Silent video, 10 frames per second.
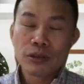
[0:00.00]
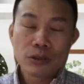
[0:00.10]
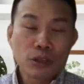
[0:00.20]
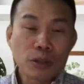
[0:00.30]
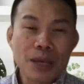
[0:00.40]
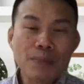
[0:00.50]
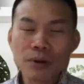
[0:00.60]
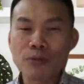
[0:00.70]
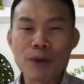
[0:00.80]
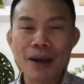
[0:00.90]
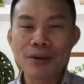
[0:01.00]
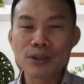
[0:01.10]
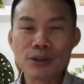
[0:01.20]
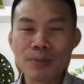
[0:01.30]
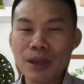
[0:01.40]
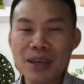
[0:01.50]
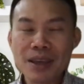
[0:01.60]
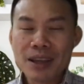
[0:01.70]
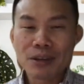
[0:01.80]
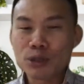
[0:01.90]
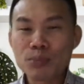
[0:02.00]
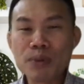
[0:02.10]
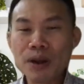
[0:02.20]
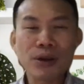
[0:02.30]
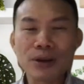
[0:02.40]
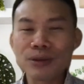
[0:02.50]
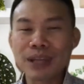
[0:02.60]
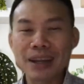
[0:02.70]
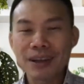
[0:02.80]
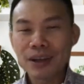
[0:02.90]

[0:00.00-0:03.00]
to the people around us, maybe there's a miracle that